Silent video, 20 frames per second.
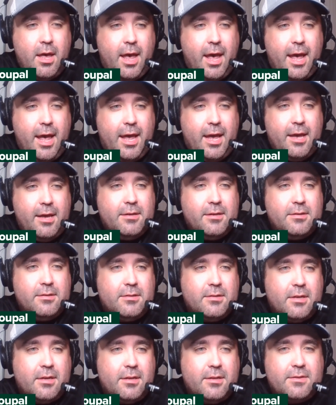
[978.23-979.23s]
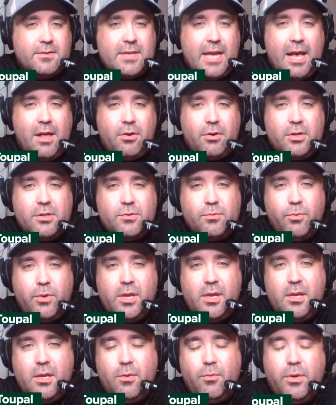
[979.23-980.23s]
And uh, the salaries,
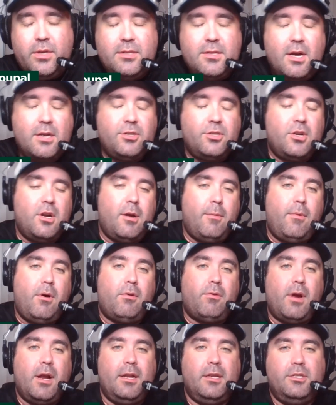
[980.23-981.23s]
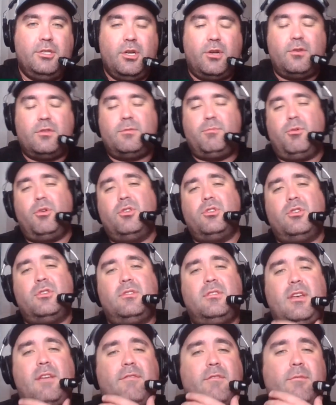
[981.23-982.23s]
we we touched on them already. Jared Spurgeon,
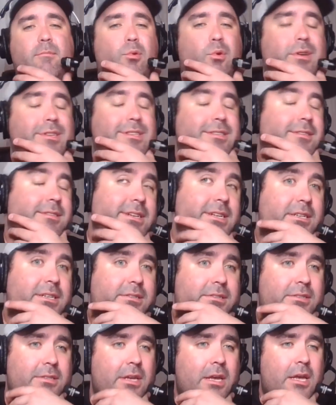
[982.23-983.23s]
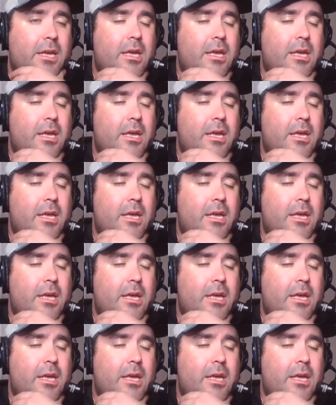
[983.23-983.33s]
seven point six.